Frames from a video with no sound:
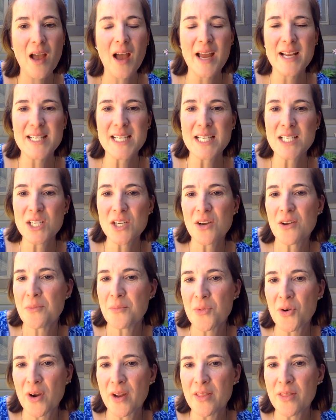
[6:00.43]
I tend to go
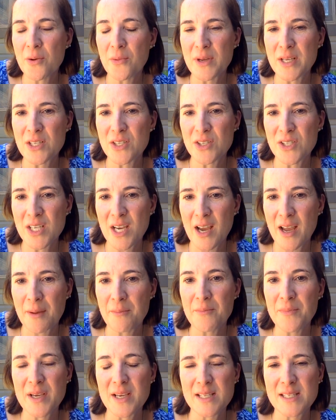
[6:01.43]
more in the winter
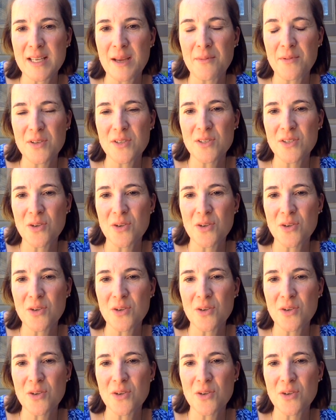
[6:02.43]
time because I